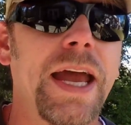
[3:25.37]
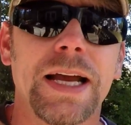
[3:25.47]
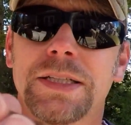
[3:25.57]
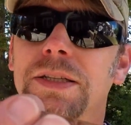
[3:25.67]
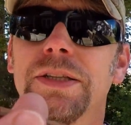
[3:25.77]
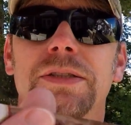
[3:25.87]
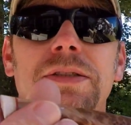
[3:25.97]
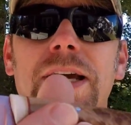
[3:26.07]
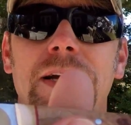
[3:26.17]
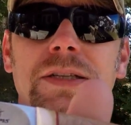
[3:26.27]

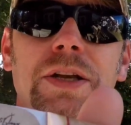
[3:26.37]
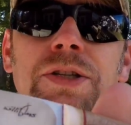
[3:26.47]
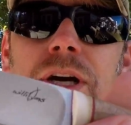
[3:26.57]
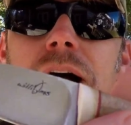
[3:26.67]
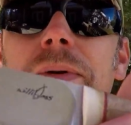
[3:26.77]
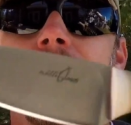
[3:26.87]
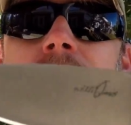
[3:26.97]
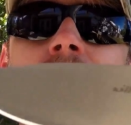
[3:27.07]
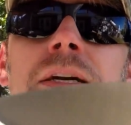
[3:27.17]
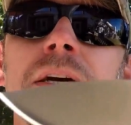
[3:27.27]
Excellent job at it.